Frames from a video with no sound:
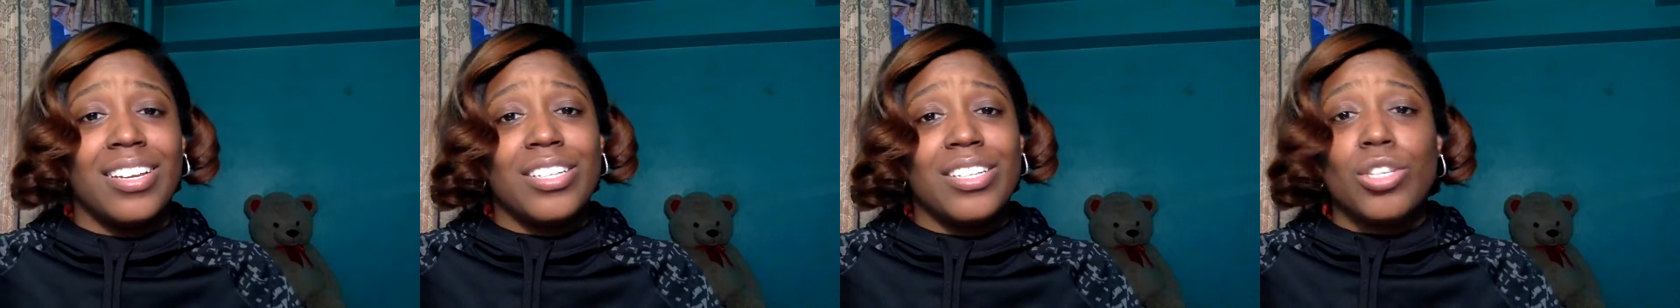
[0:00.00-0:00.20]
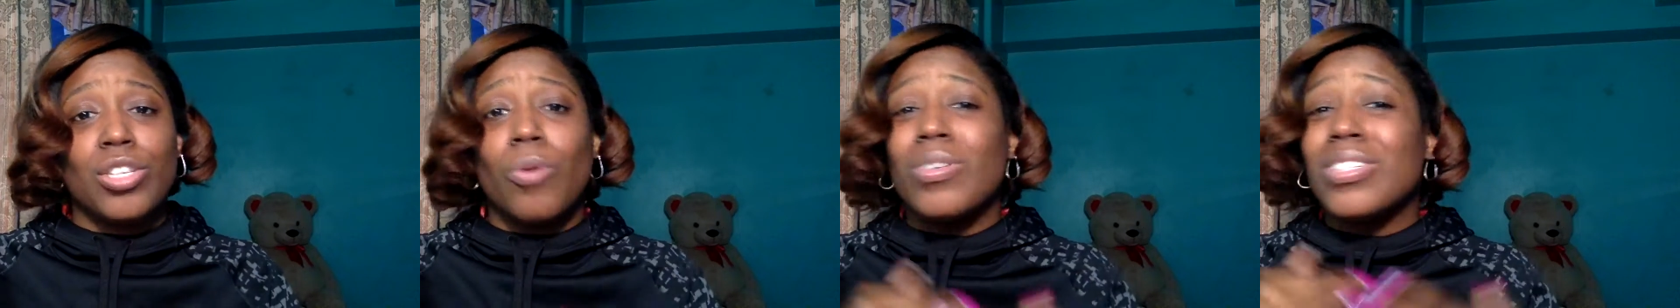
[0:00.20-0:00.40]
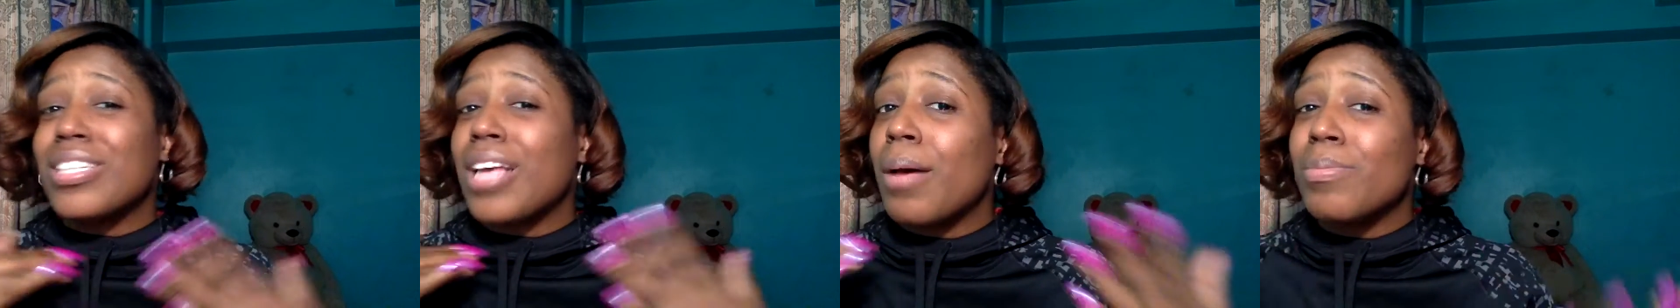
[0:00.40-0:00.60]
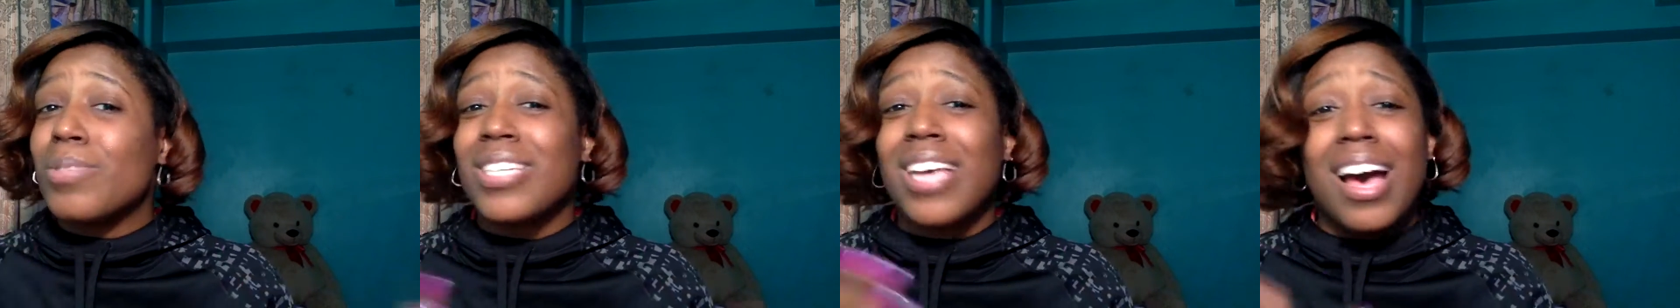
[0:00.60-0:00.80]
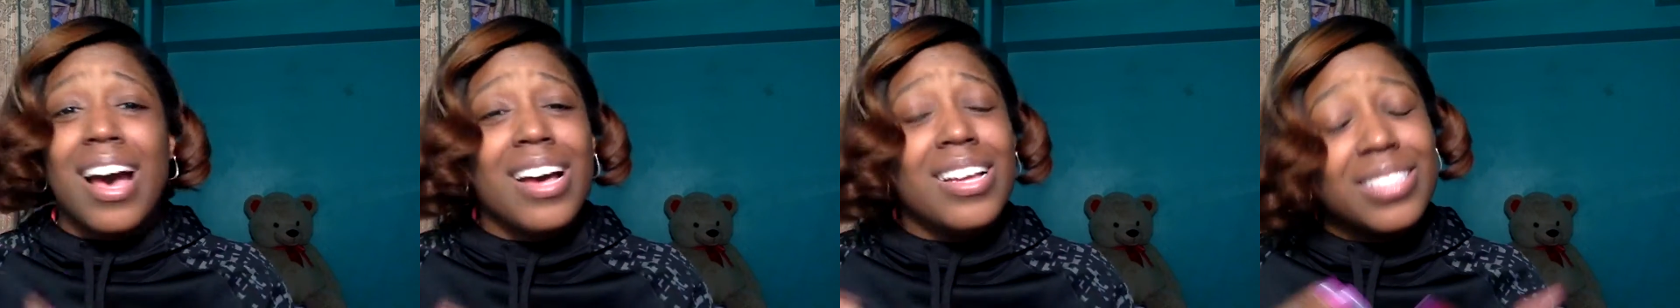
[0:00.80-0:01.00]
So it's up
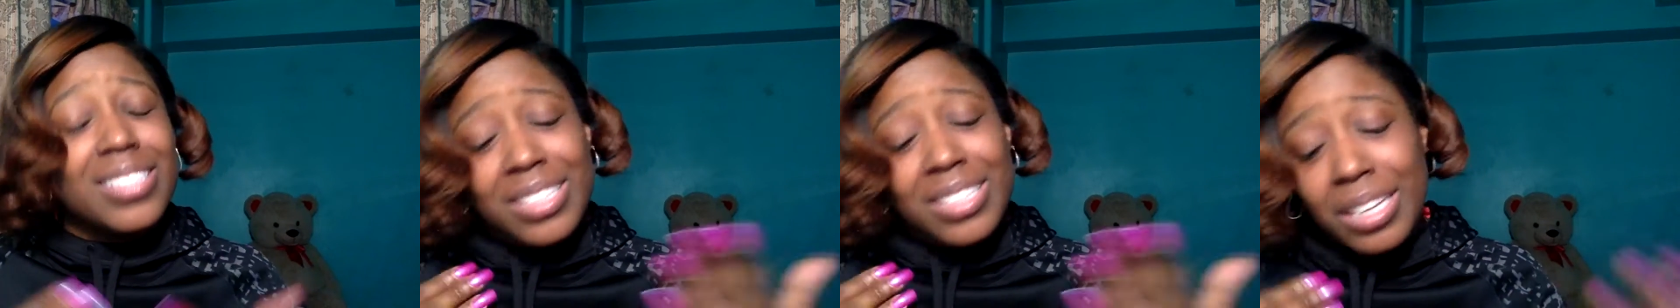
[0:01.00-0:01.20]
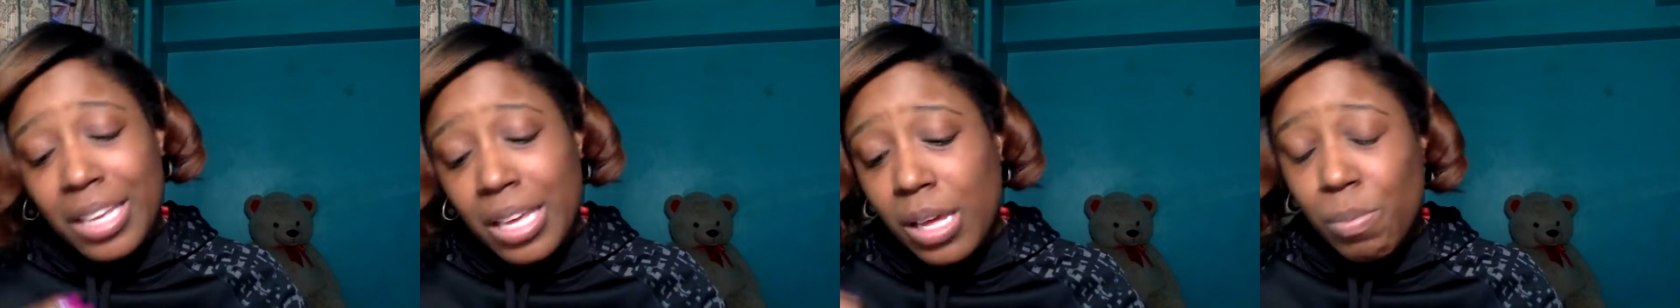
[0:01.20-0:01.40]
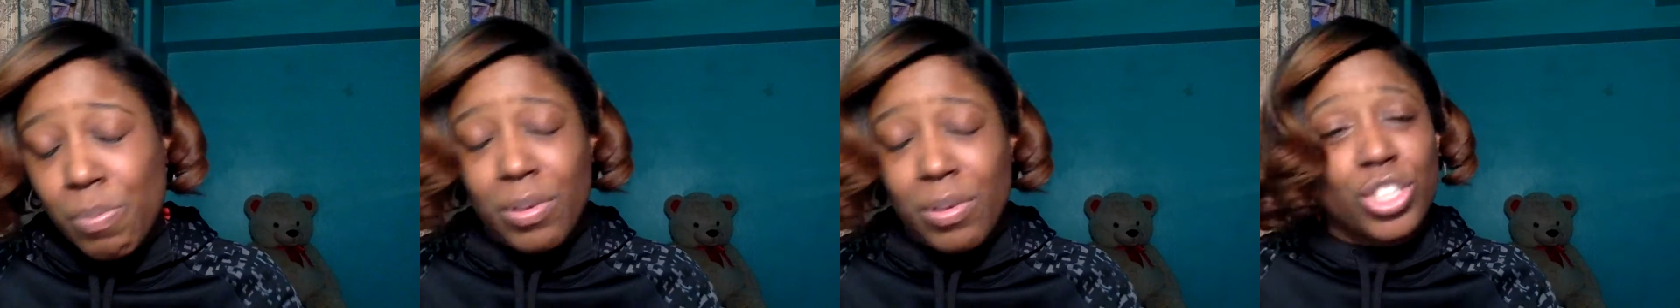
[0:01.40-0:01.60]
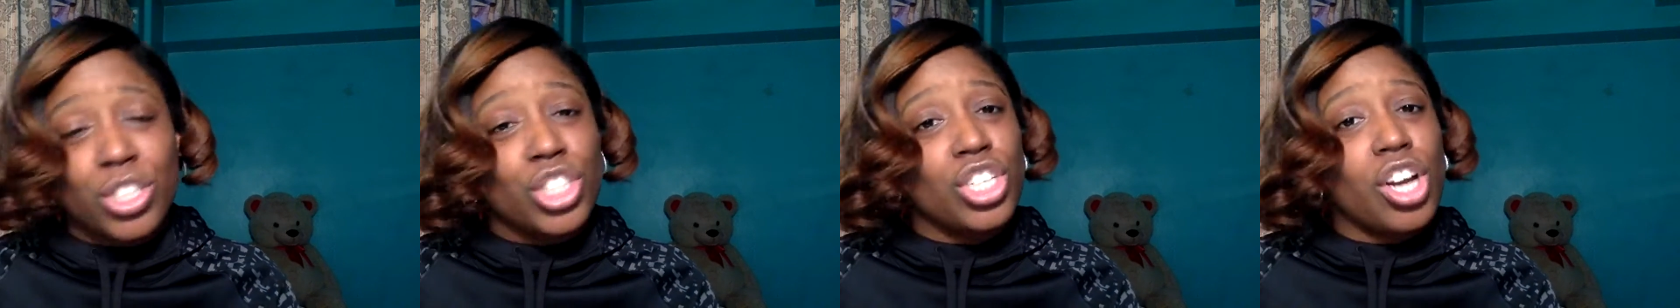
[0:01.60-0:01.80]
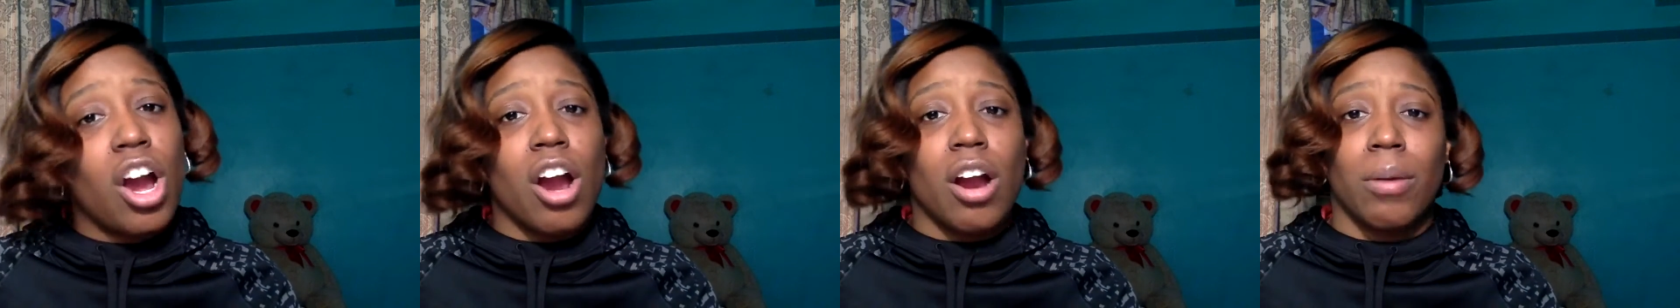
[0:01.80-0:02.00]
to us to keep it
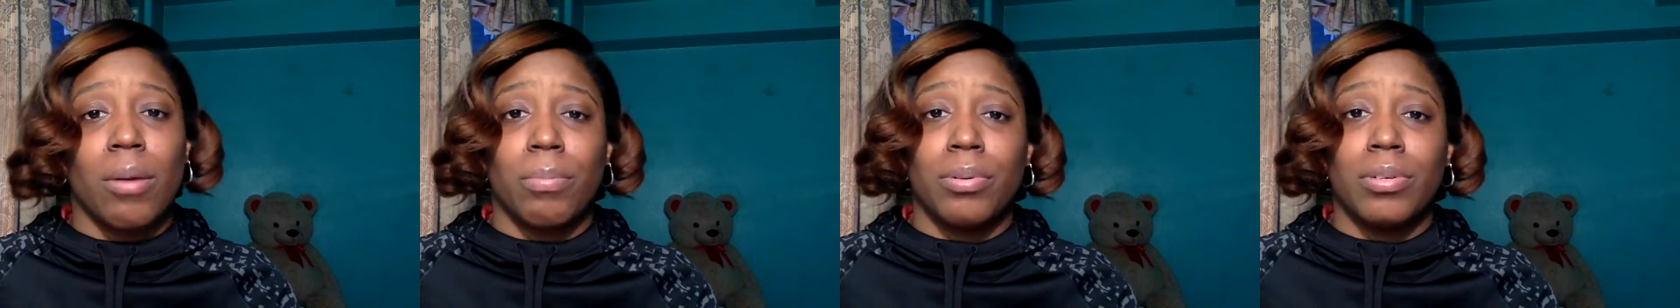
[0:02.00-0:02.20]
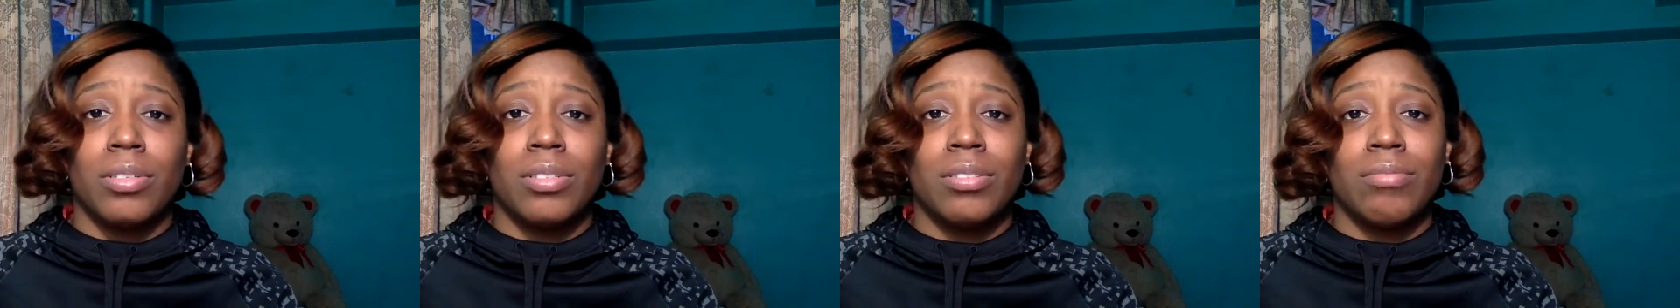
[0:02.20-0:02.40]
sharp.